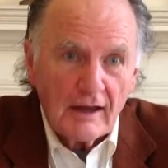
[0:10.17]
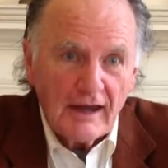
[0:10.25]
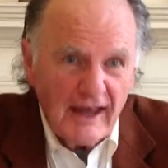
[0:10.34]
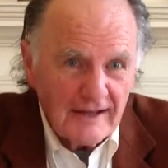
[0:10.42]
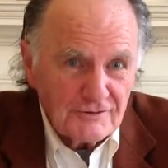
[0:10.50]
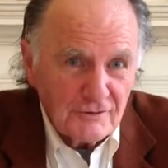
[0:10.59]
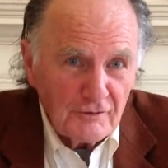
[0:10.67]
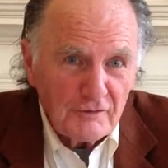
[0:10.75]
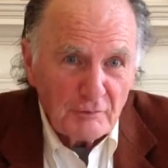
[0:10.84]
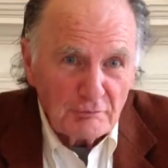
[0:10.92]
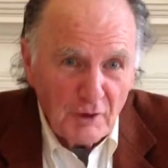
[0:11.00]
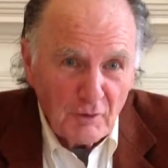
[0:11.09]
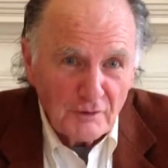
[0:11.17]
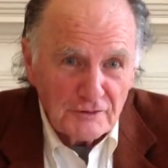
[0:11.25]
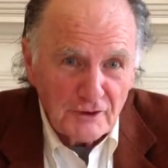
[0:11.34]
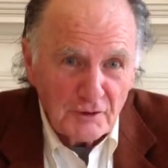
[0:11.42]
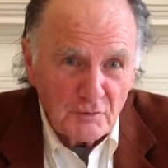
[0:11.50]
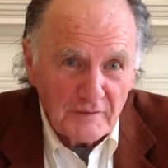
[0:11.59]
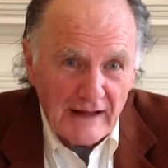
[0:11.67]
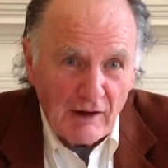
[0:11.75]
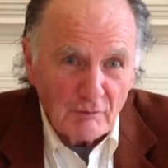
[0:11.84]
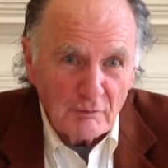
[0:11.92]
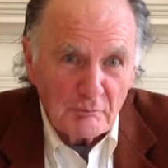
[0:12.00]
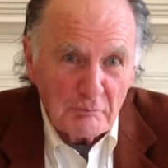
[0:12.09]
enter the Poetry
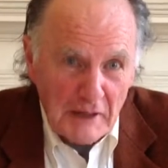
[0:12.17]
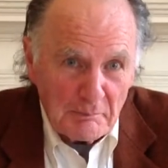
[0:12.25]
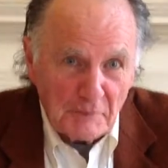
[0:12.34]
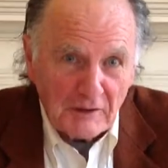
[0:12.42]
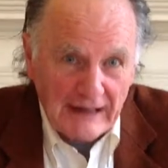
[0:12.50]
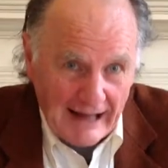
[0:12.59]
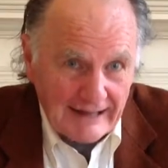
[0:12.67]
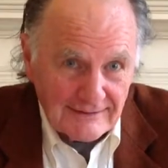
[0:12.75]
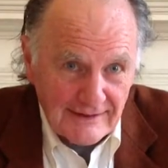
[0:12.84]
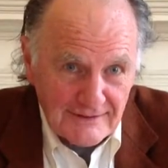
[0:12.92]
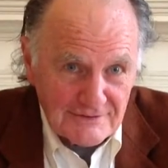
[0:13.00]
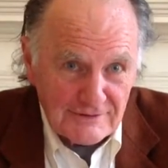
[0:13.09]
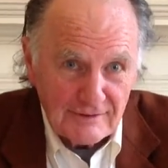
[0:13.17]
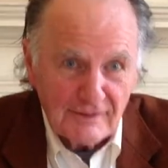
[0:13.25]
Without Paper contest.